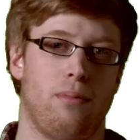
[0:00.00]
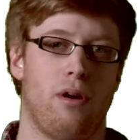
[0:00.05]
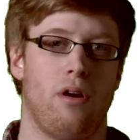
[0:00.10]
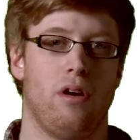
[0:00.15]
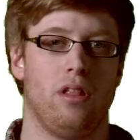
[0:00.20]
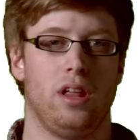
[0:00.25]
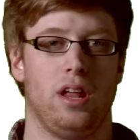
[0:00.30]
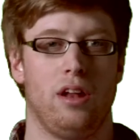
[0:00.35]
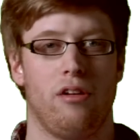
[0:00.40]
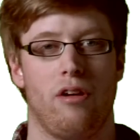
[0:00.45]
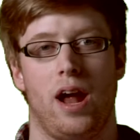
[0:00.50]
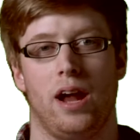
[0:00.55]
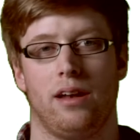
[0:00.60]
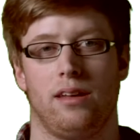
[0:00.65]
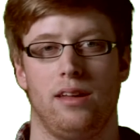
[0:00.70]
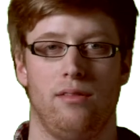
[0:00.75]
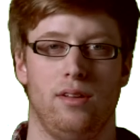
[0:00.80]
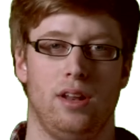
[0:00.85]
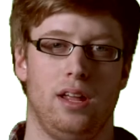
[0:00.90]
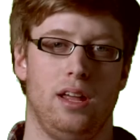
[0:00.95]
part of the
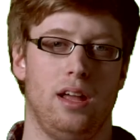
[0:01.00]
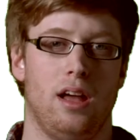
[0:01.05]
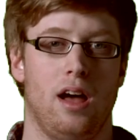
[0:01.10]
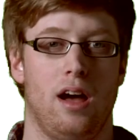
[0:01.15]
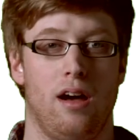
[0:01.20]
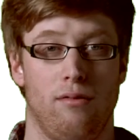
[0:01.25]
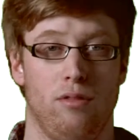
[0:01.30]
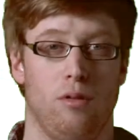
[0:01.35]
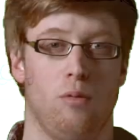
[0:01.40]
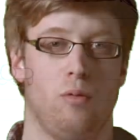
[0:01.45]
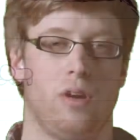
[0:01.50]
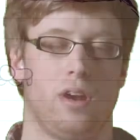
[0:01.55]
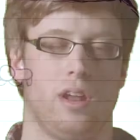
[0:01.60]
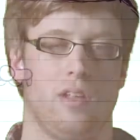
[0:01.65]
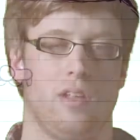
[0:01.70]
interactivity of the work